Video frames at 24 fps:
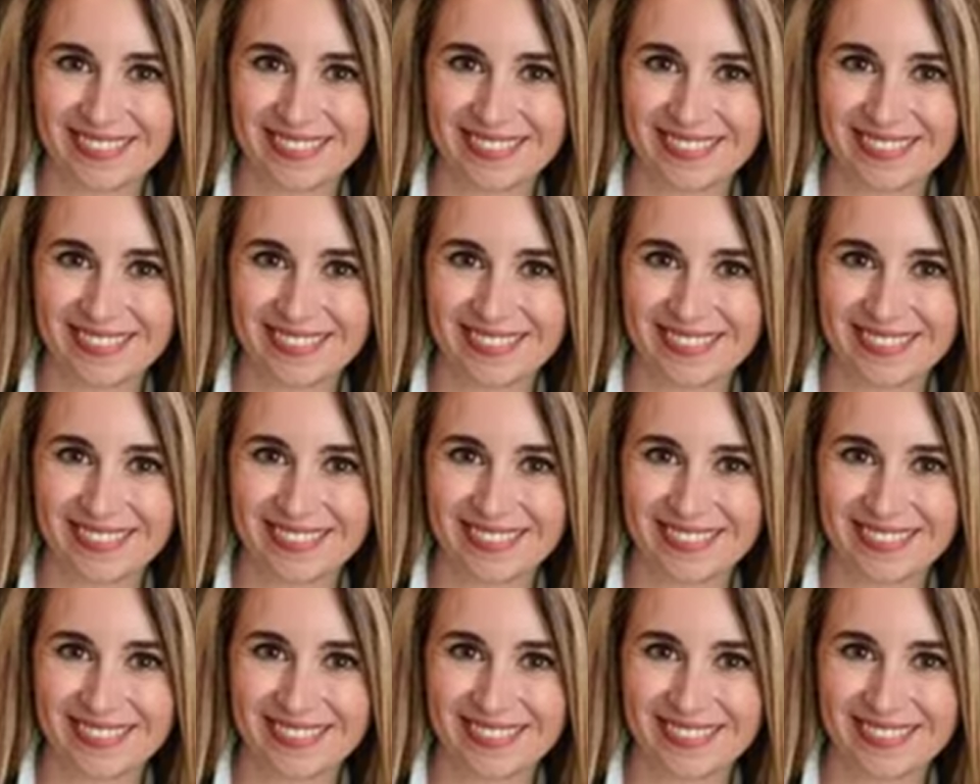
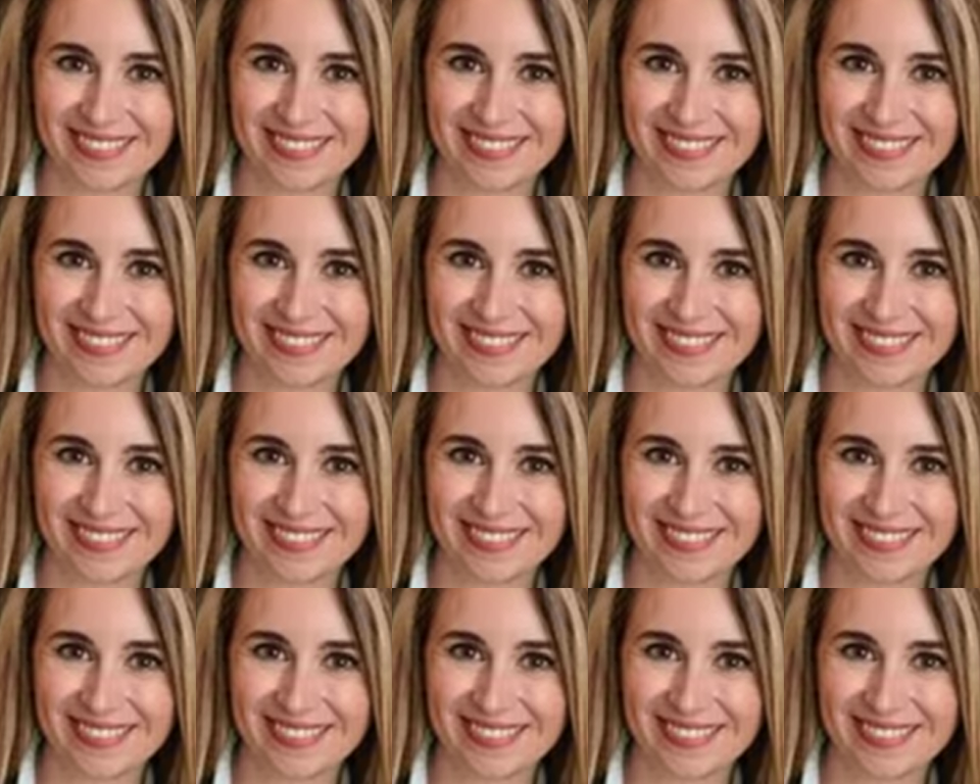
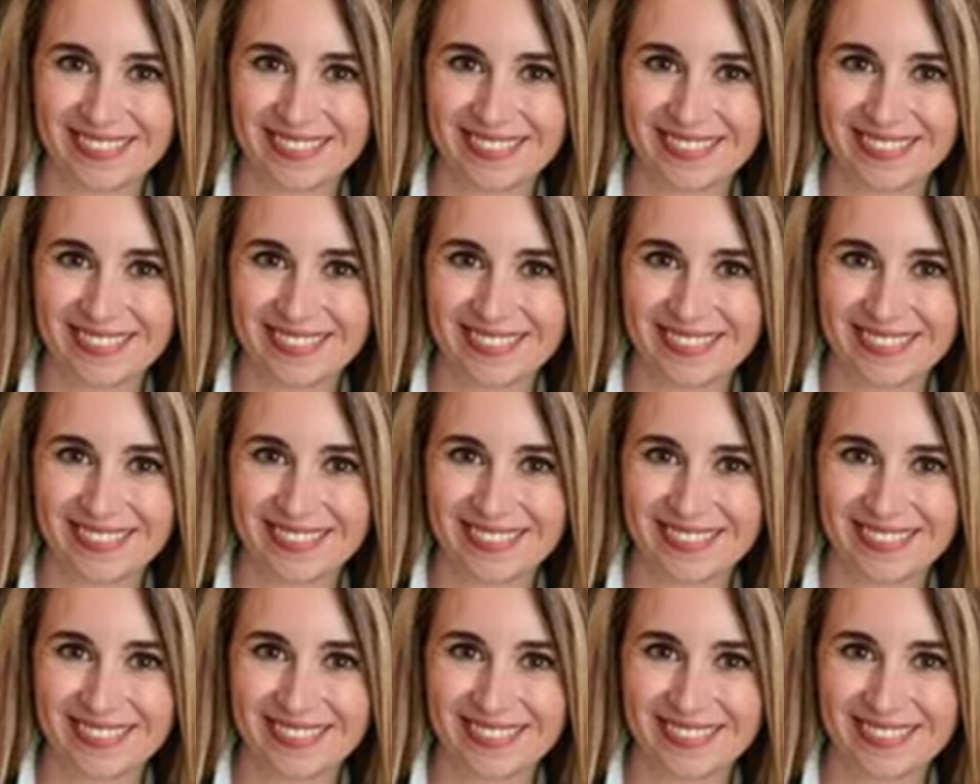
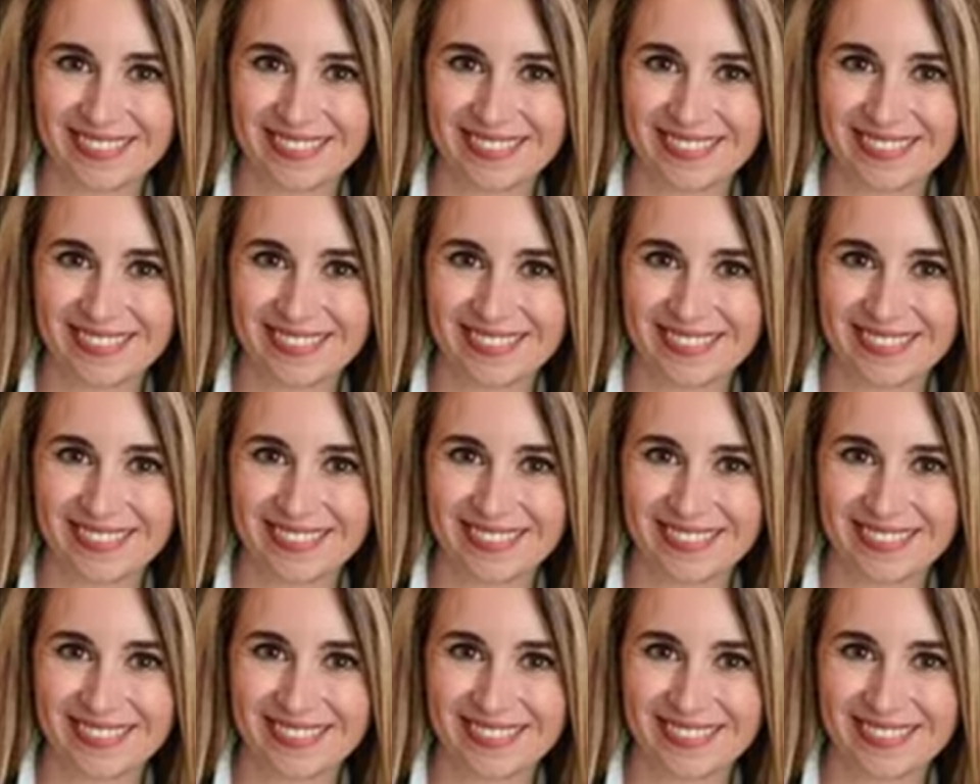
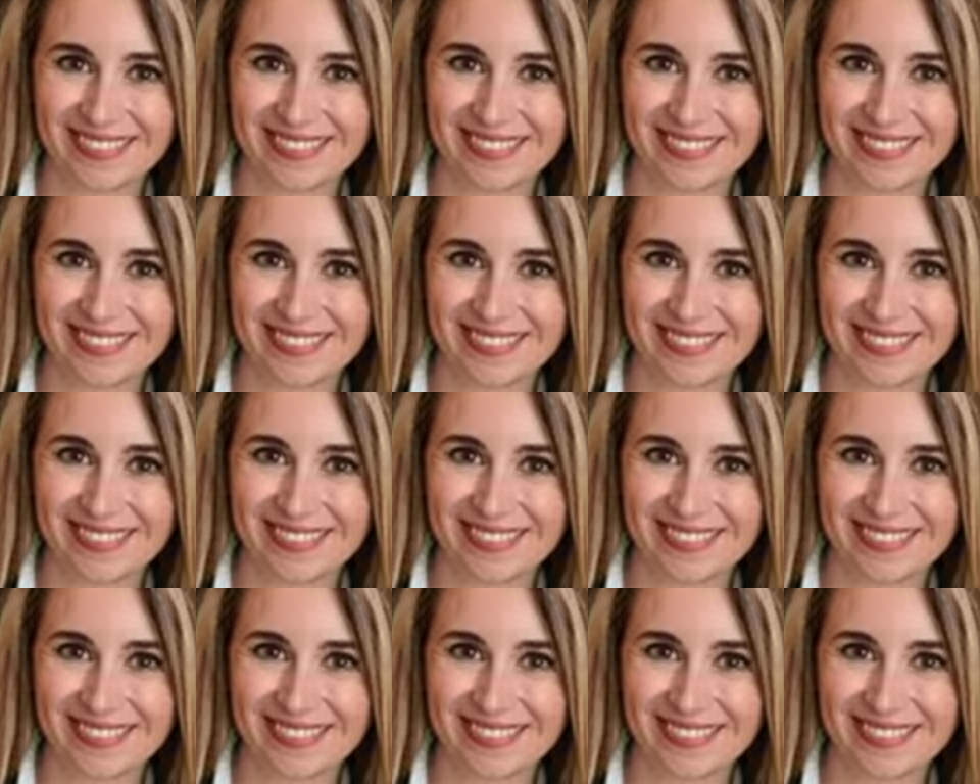
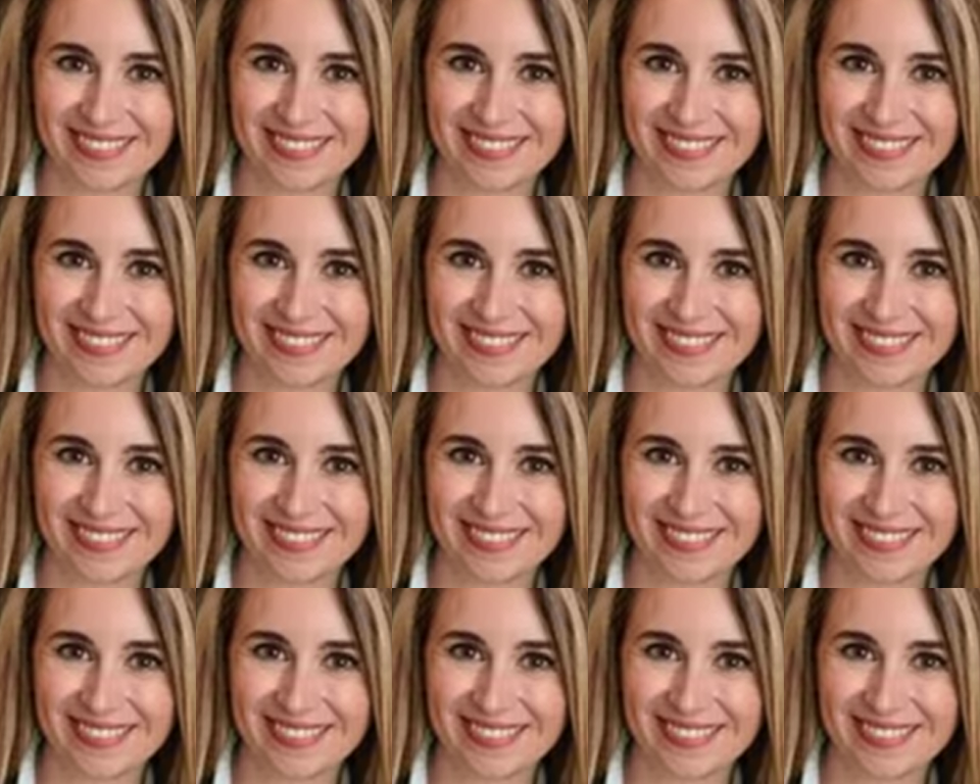
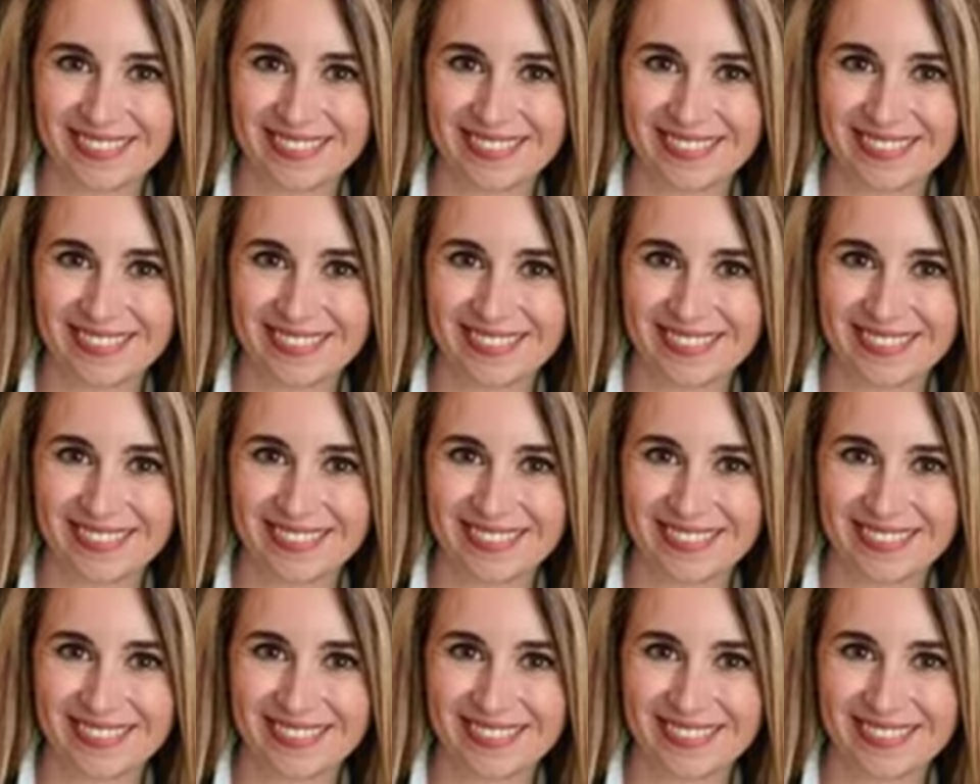
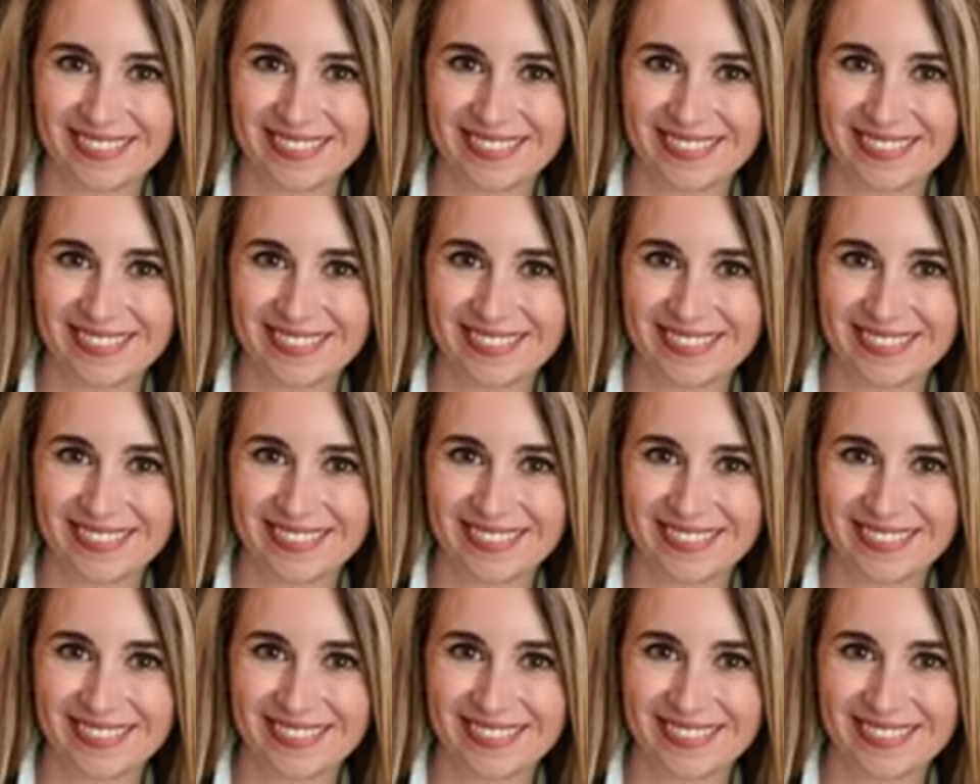
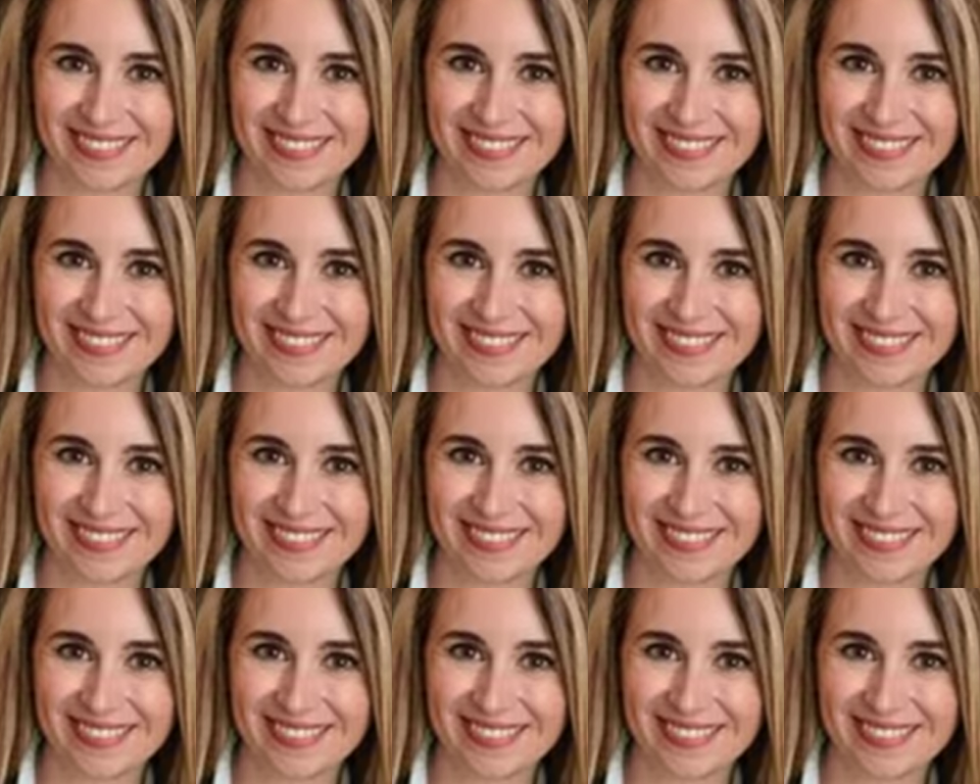The face doesn't move, so there is nothing to read.